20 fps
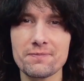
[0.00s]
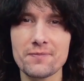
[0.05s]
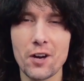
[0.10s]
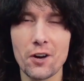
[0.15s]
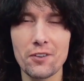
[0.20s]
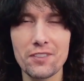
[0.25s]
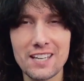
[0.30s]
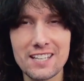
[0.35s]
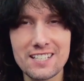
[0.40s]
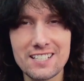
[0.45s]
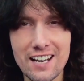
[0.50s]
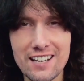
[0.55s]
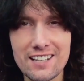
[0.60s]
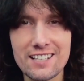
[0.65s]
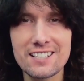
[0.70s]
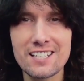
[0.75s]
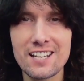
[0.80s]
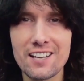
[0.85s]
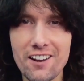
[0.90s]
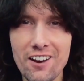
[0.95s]
On the agenda
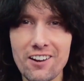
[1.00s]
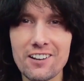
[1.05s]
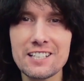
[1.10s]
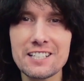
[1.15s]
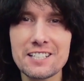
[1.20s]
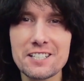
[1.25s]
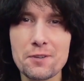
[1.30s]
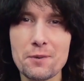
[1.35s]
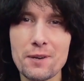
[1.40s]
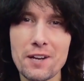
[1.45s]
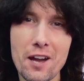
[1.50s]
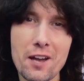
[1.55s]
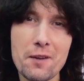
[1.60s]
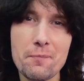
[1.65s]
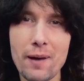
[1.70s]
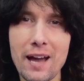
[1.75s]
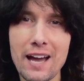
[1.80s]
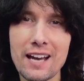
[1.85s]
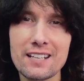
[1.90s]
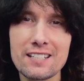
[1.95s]
tonight, we're going
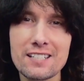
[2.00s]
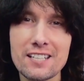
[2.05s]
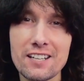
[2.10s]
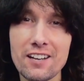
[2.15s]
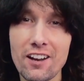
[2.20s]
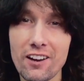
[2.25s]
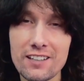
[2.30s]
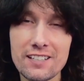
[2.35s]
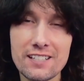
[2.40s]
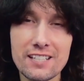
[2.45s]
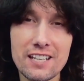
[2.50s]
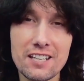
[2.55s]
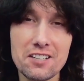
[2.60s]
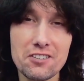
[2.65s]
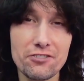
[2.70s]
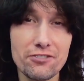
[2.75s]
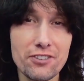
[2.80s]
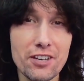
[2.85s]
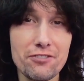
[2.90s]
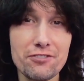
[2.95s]
back to
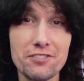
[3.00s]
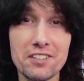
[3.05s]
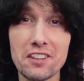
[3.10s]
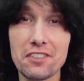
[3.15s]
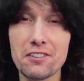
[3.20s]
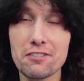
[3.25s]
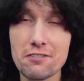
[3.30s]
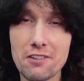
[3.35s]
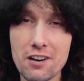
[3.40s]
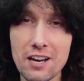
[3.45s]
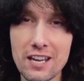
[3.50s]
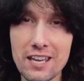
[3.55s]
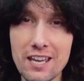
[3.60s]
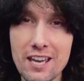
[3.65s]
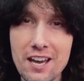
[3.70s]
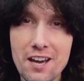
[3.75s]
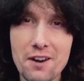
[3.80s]
1953.